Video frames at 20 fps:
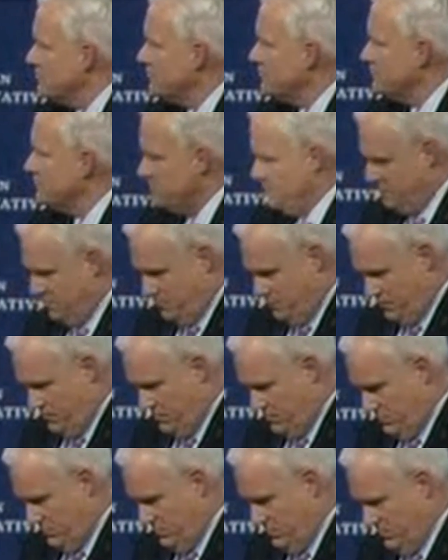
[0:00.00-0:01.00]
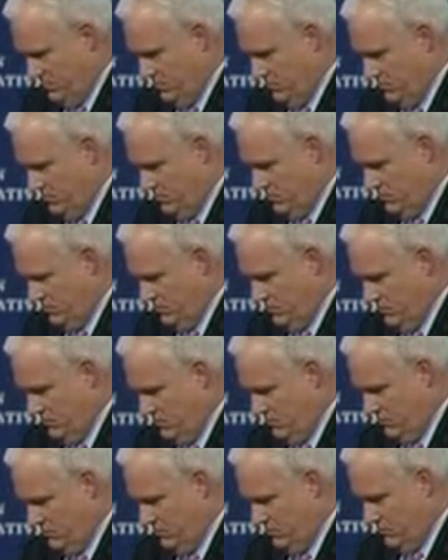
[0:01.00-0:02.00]

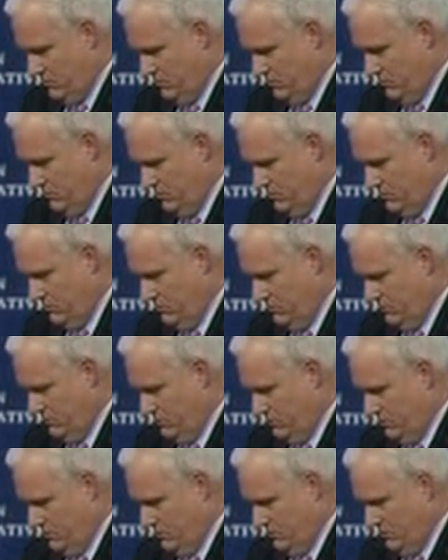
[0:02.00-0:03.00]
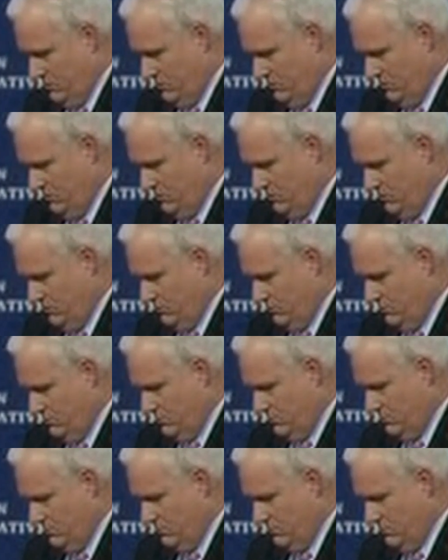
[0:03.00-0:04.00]

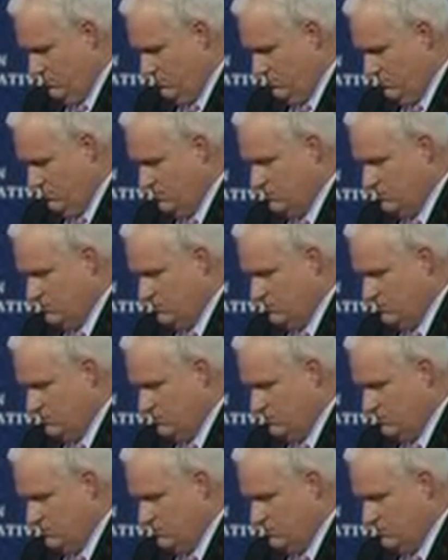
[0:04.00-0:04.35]
This person isn't speaking.